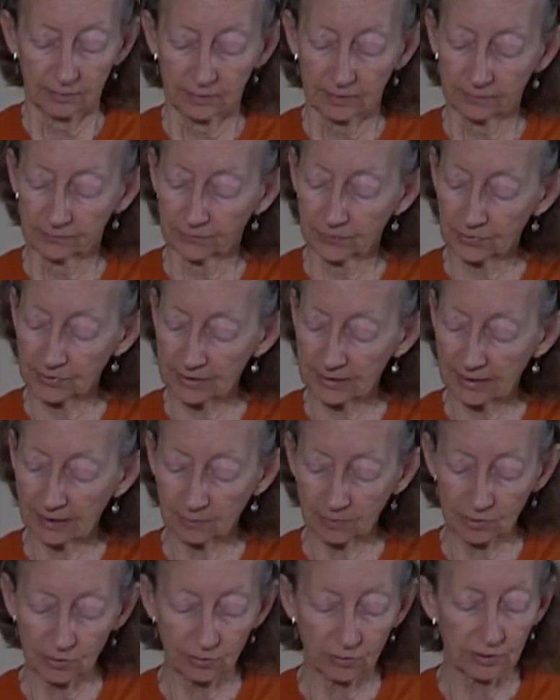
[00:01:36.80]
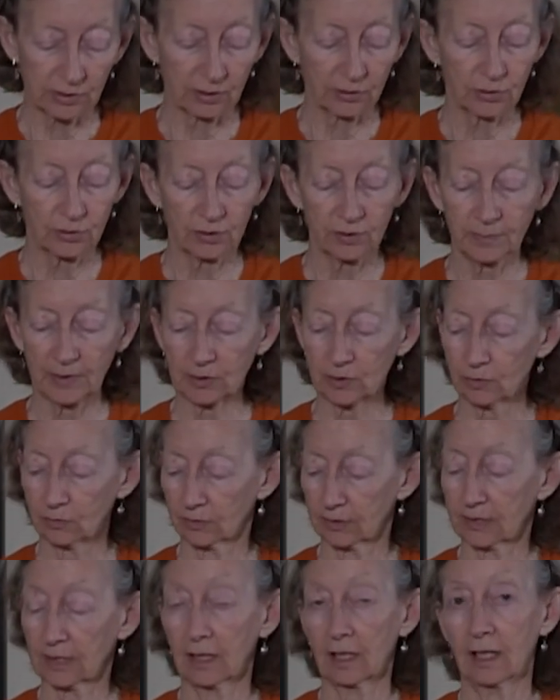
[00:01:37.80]
First thing I'm going to do is I'll show you my
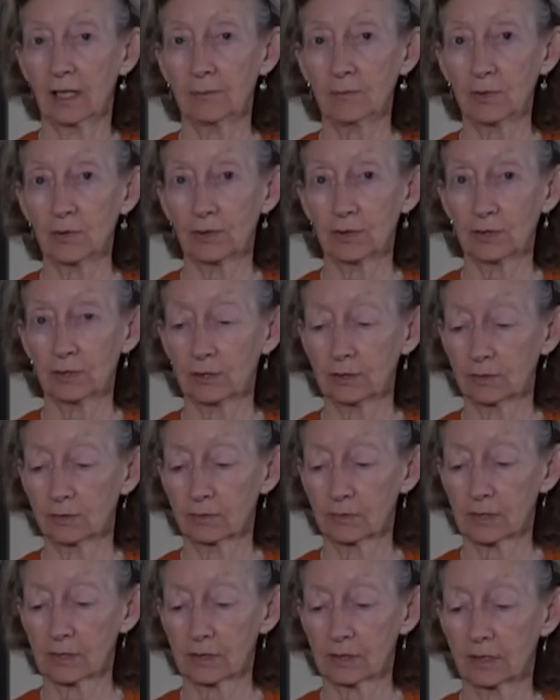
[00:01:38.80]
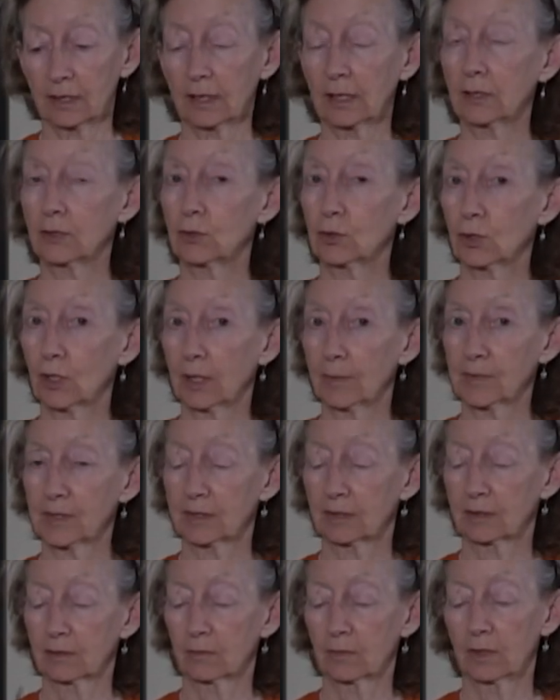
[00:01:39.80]
tools. I'm going to use a
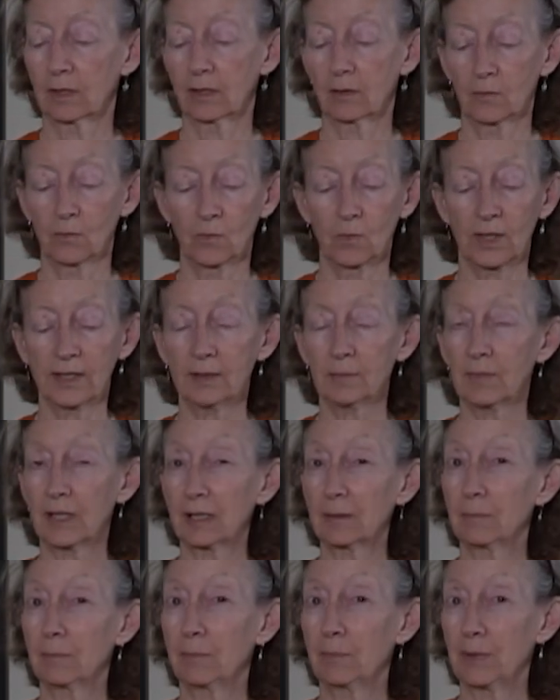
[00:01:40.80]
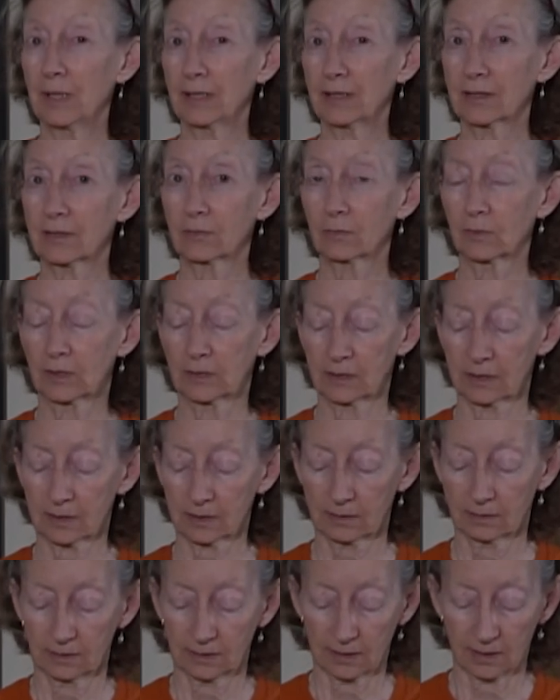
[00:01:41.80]
chopstick, one of my best ones.
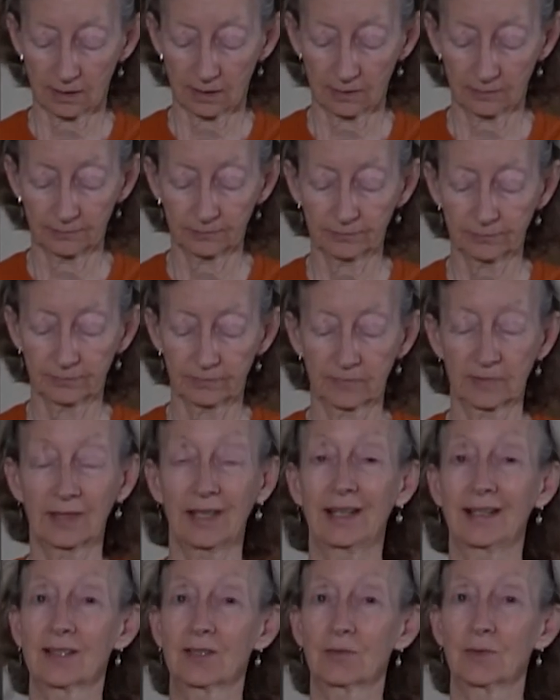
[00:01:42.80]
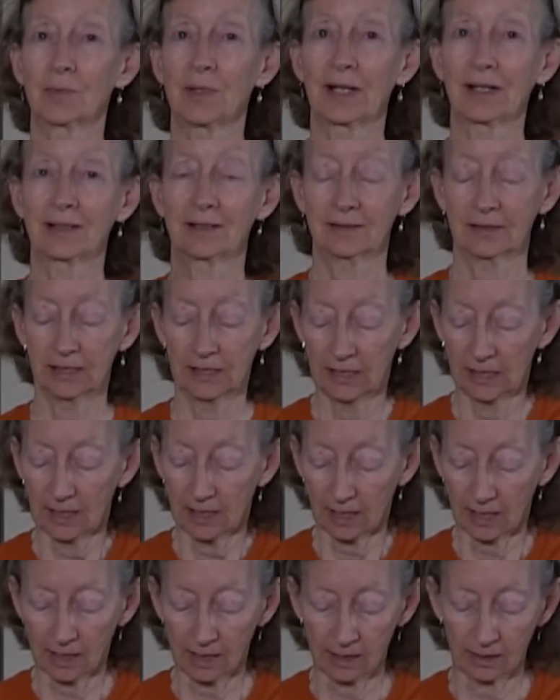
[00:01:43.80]
Thanks, Rebecca.
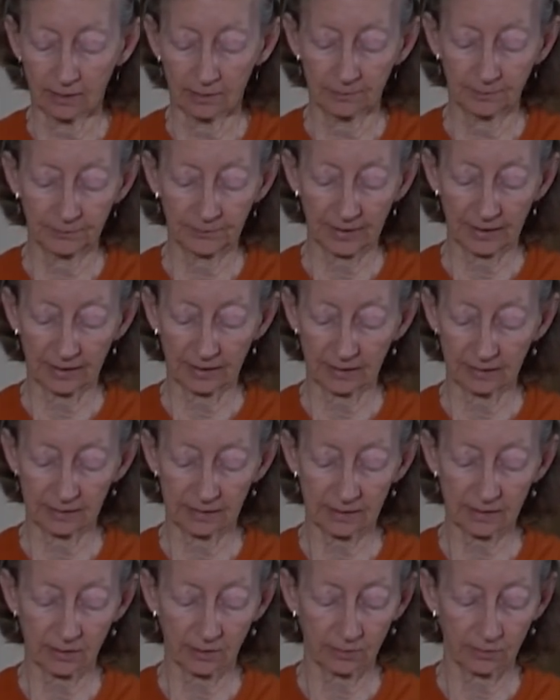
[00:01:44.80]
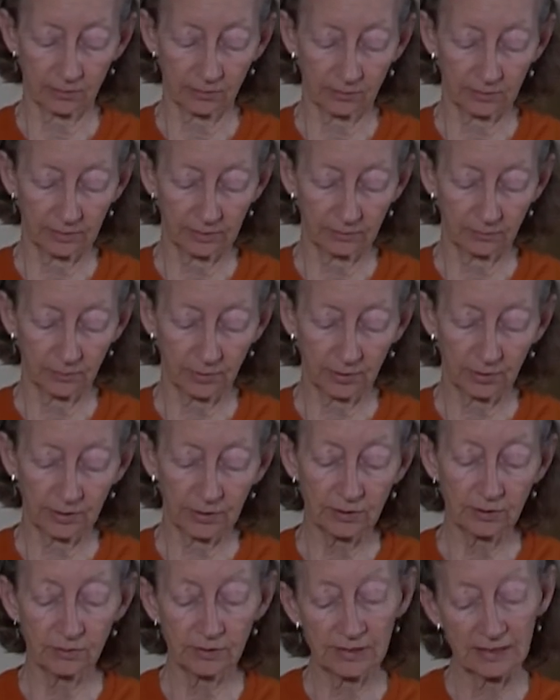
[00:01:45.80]
And so we're going
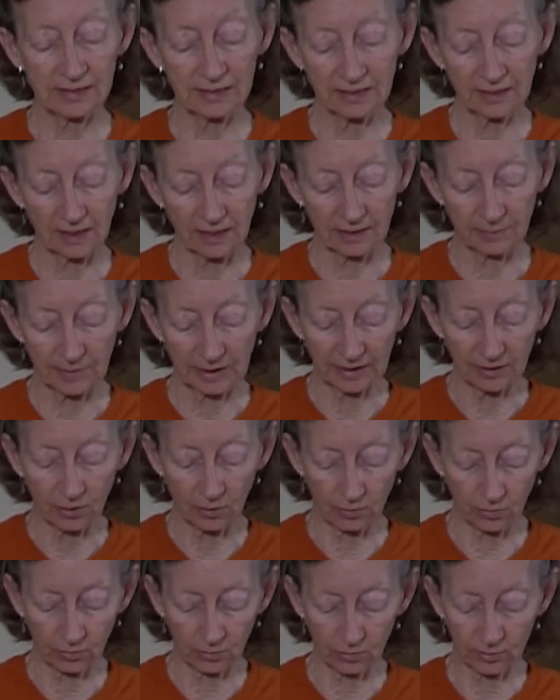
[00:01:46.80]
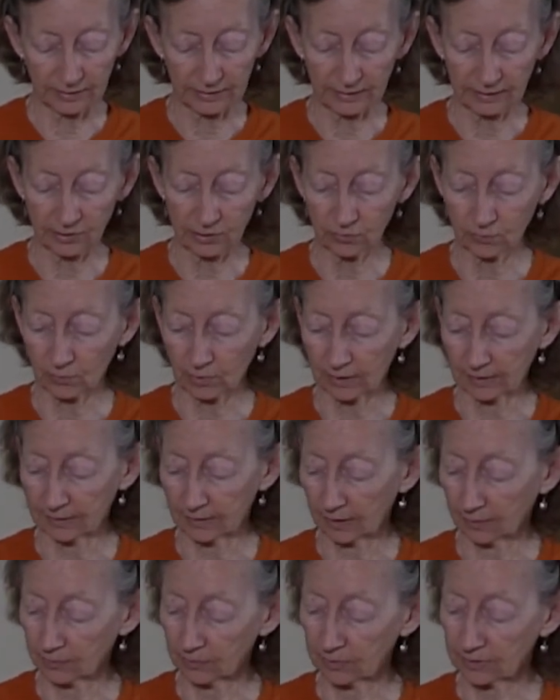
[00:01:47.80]
to use this to kind of make a hole in each one,
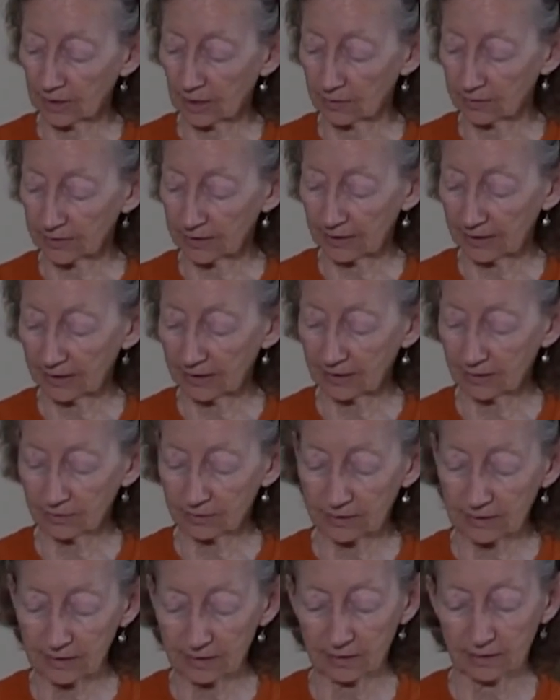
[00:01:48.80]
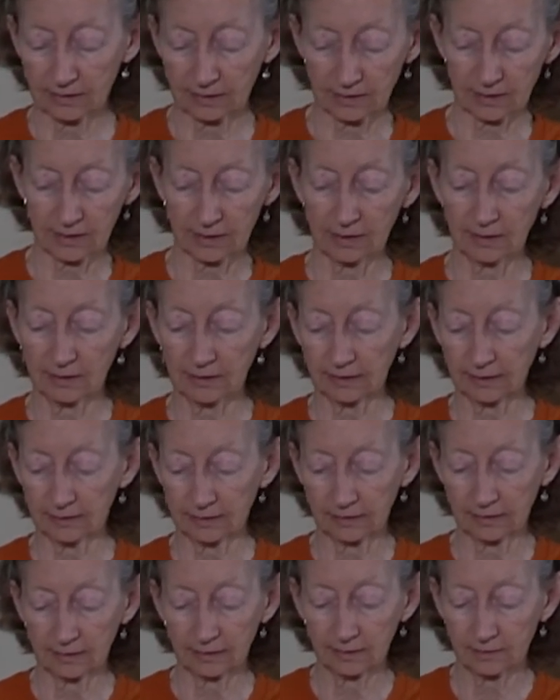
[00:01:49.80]
and I'll take out the seedling,
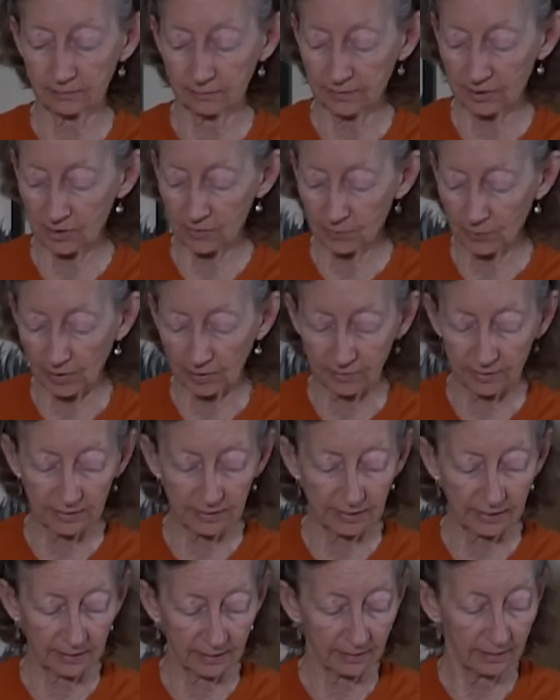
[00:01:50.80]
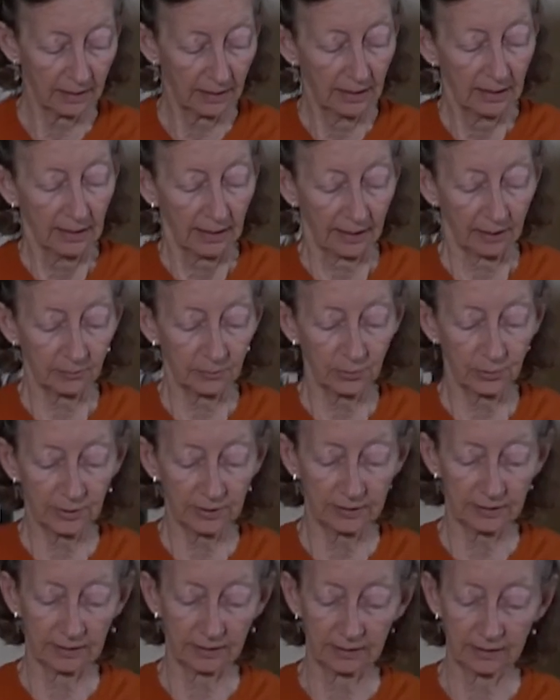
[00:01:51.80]
the little sprouted thing, and put
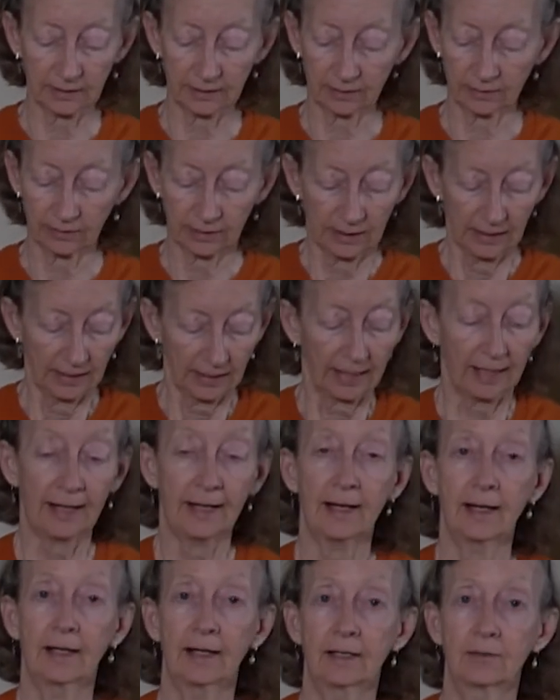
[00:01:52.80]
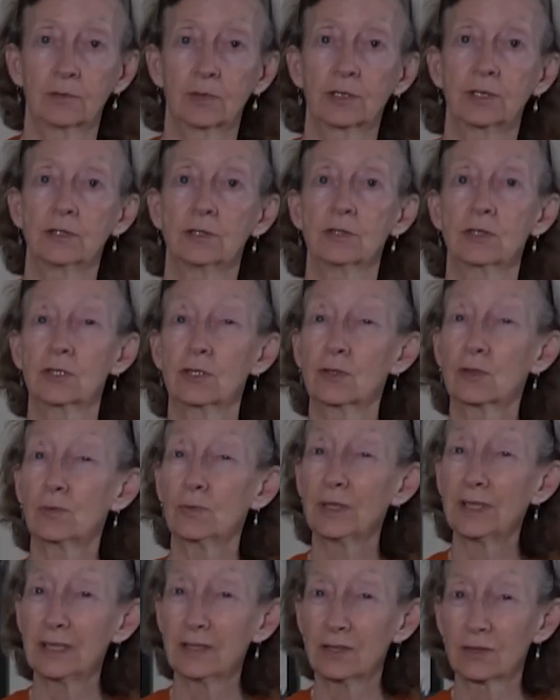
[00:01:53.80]
it in here. And we're going to use
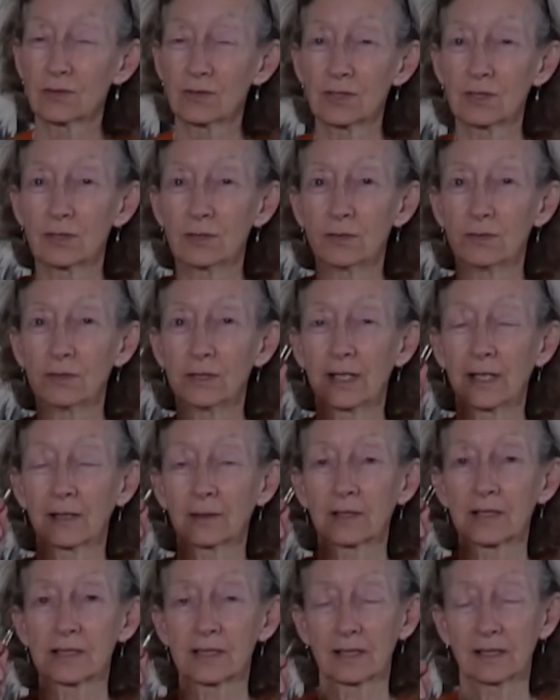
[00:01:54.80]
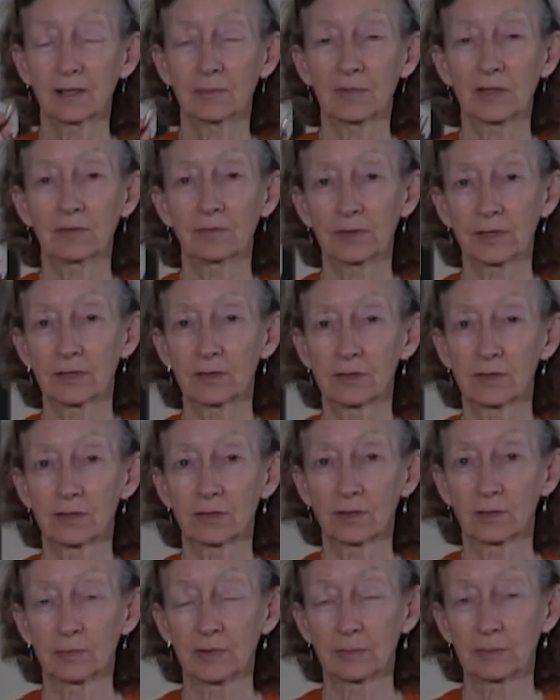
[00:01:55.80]
tweezers to do that because I think my fingers are
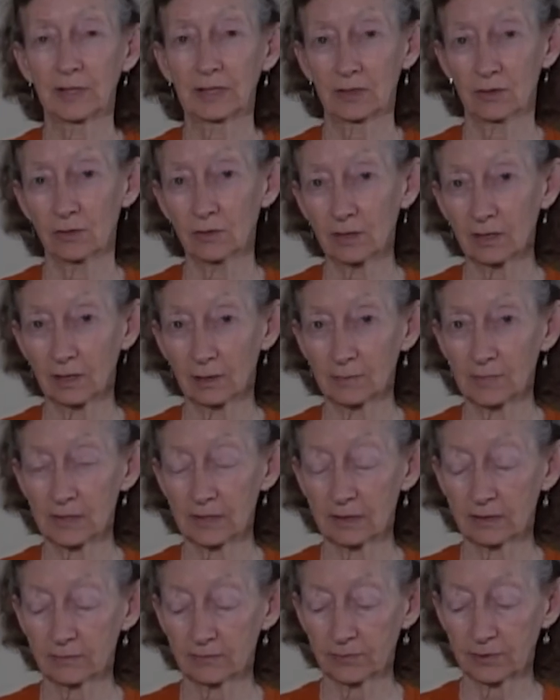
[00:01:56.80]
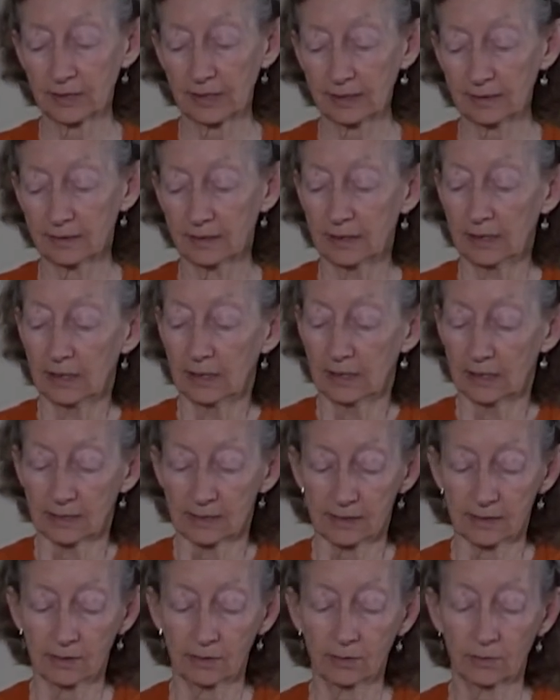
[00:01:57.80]
going to be a bit too clumsy for that.
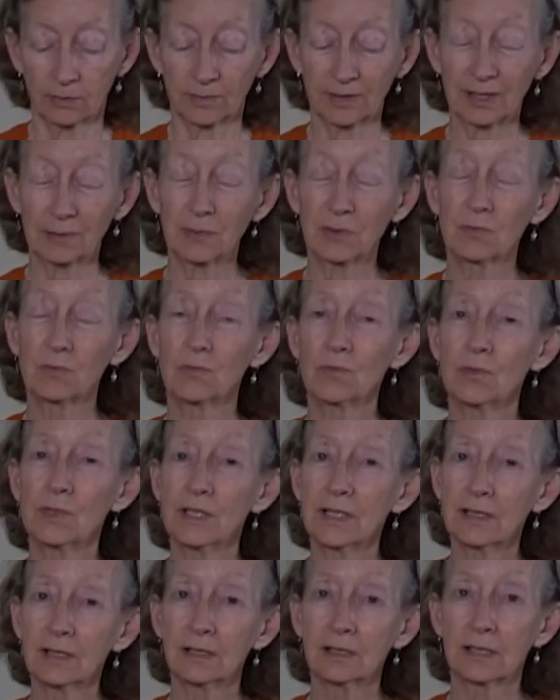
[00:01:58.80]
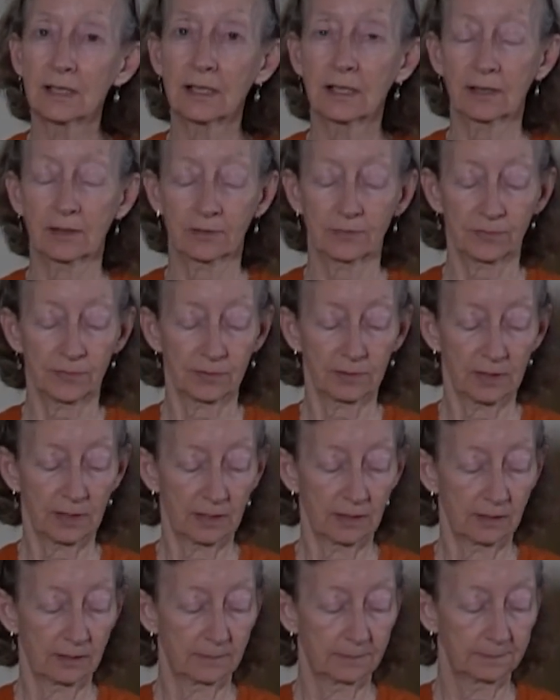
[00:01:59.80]
So we got to be really careful.
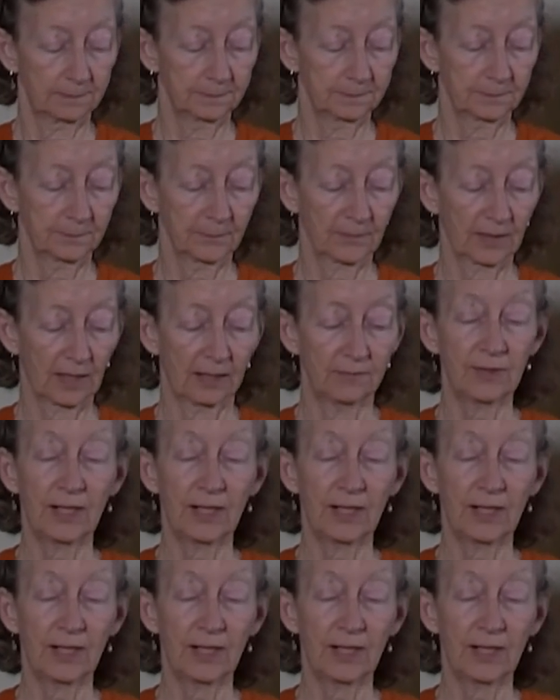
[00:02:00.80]
I've